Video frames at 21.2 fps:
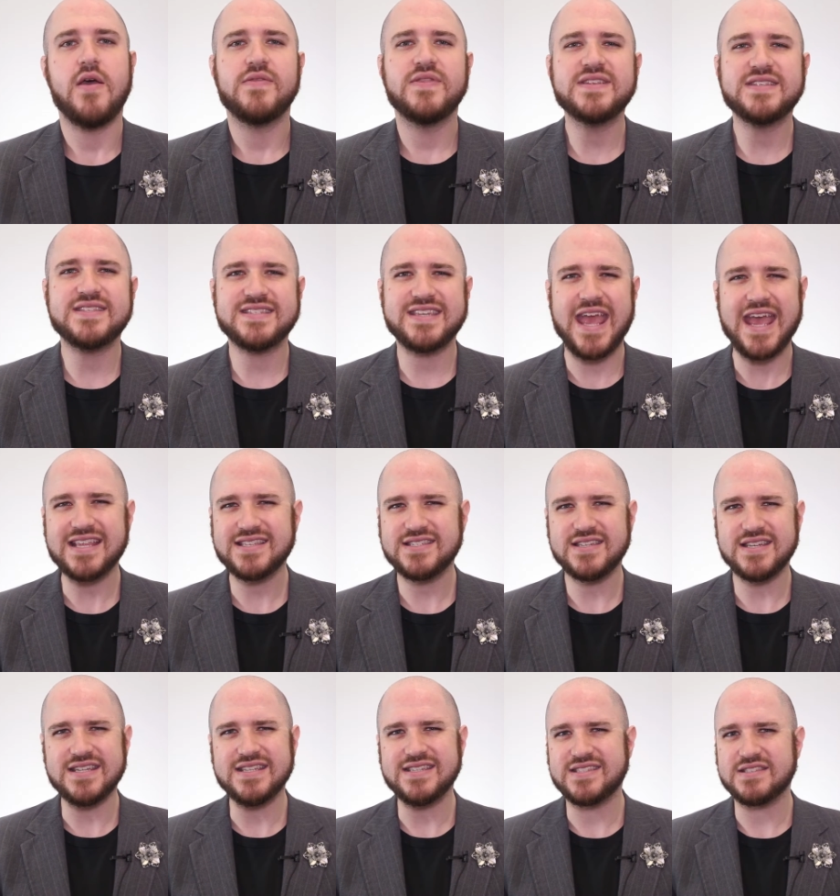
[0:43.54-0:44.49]
This
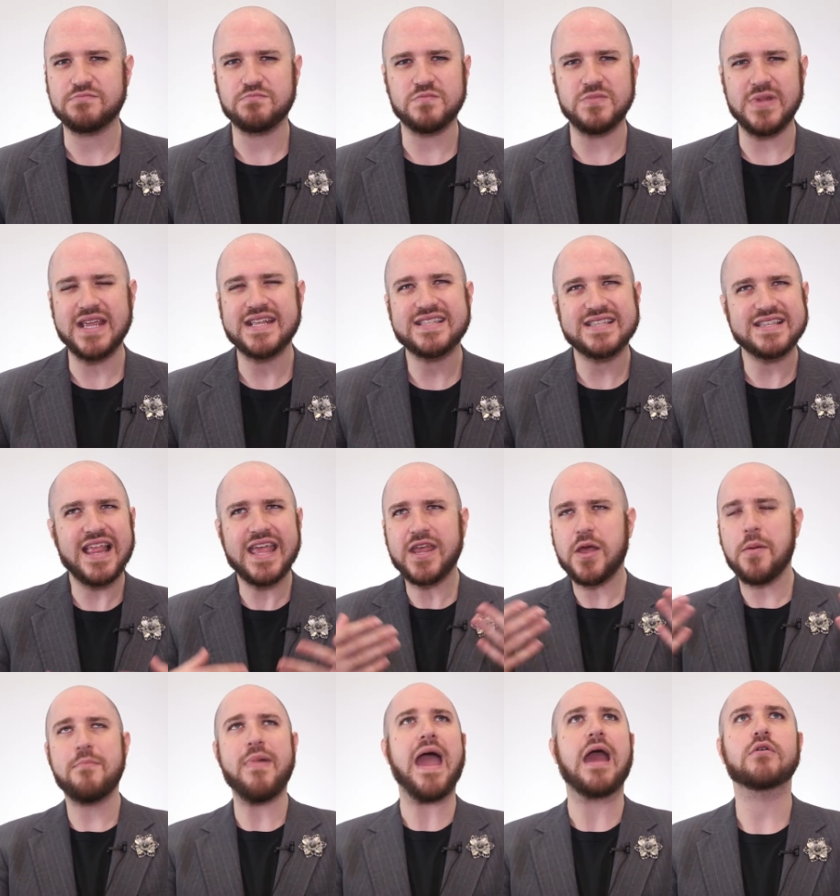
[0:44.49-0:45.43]
test is, it's
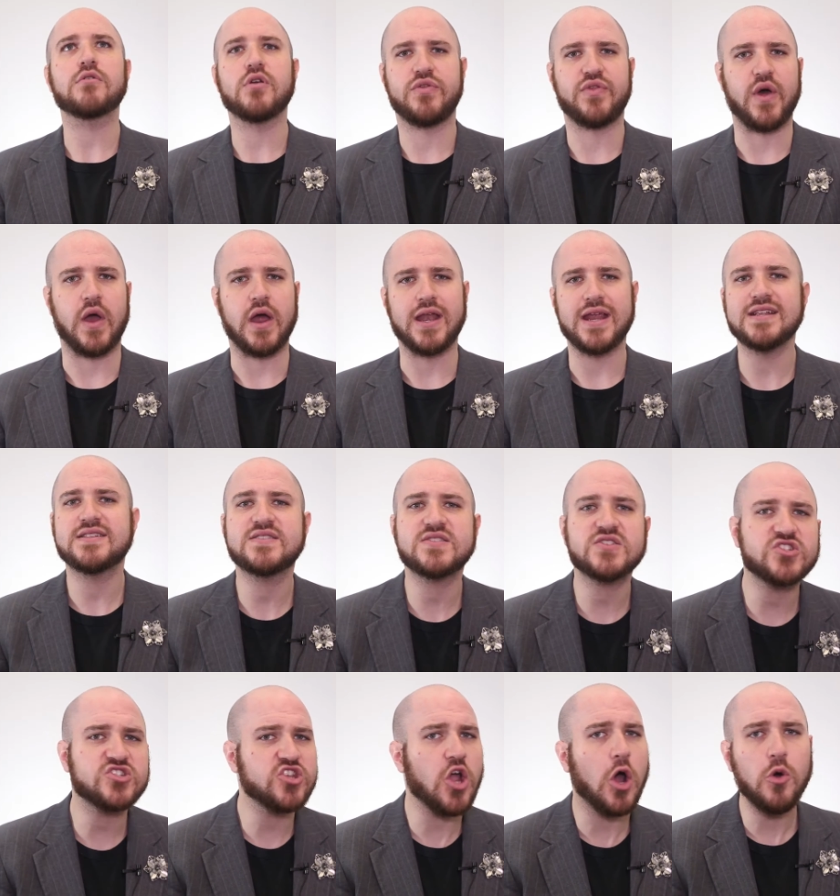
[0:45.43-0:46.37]
like a marathon. It's
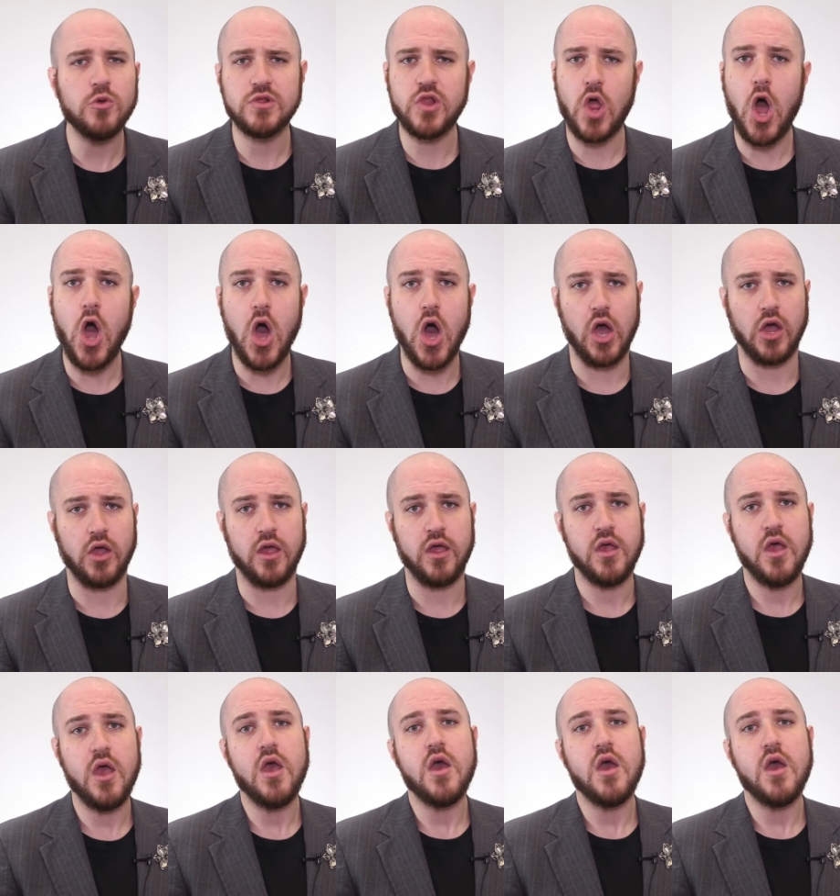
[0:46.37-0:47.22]
so long.